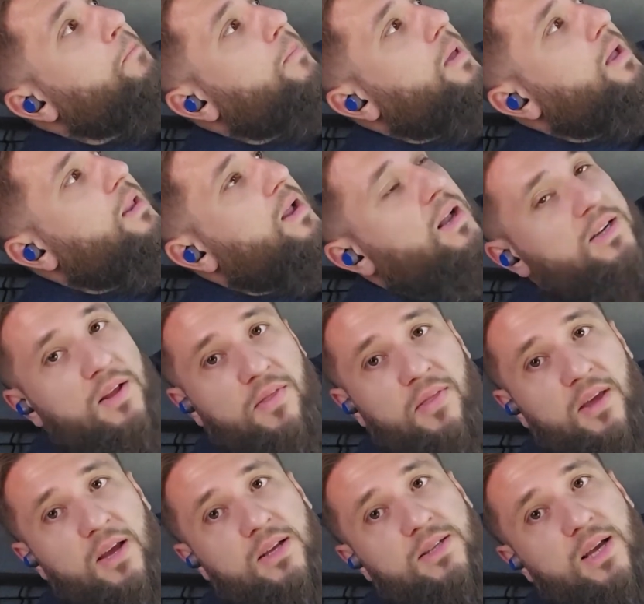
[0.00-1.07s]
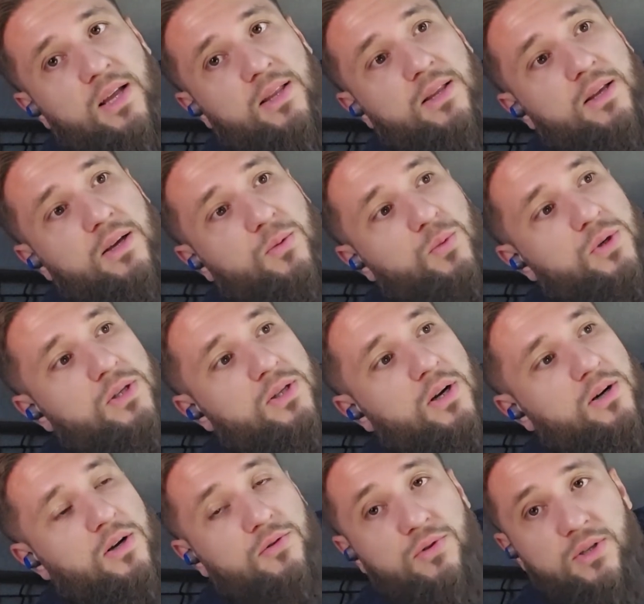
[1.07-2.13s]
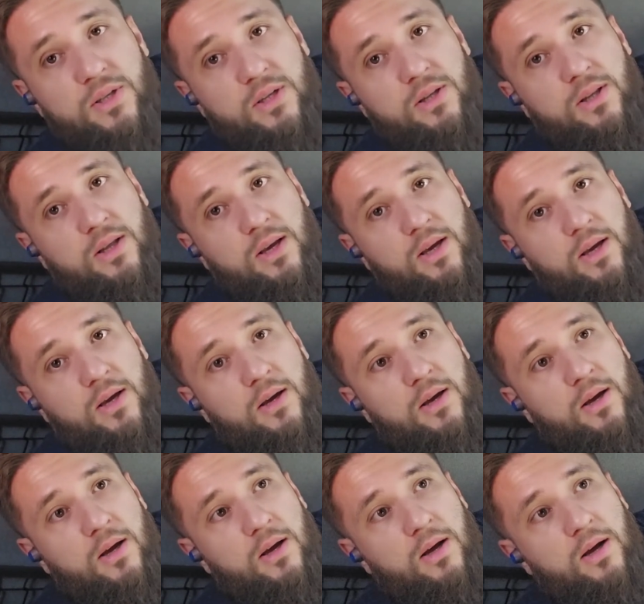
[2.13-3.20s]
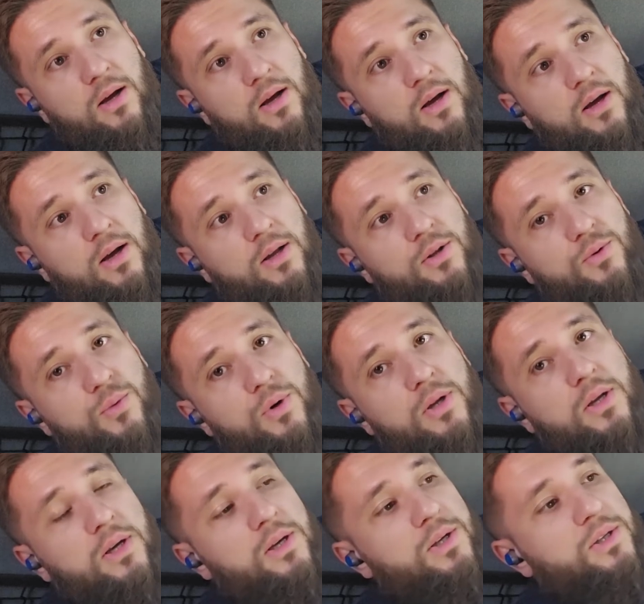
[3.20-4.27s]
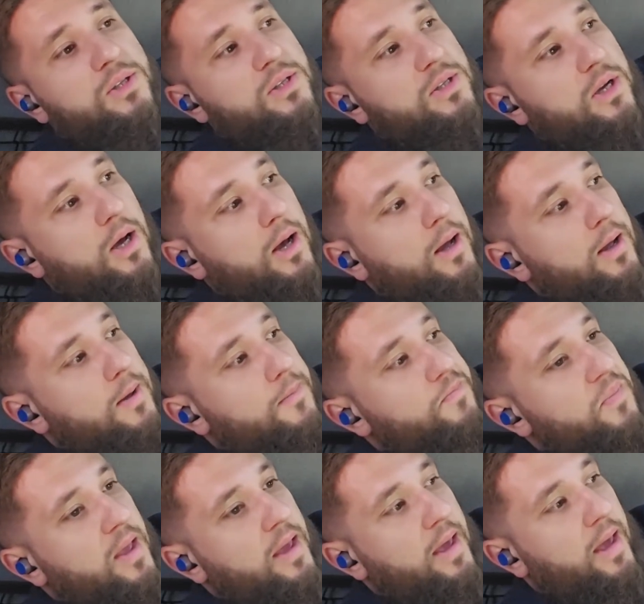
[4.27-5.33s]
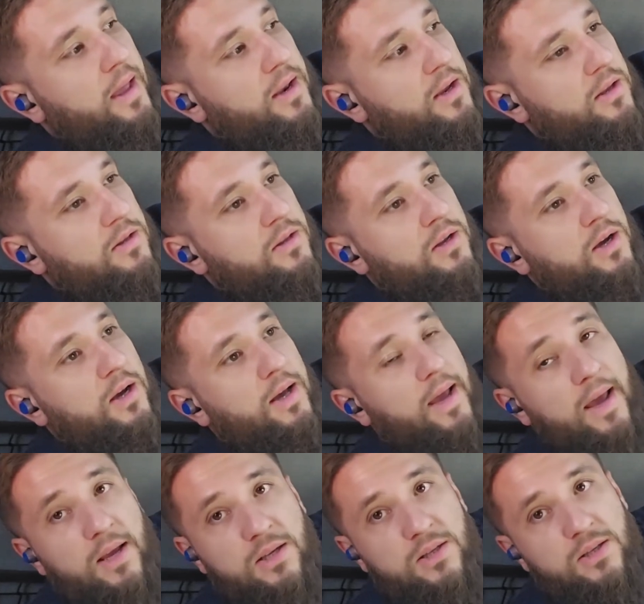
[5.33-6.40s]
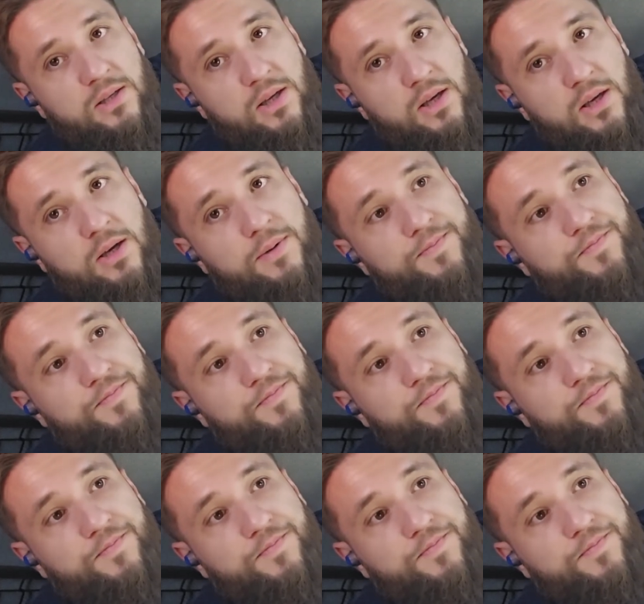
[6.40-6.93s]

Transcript: another thing that we started recently doing is adding AC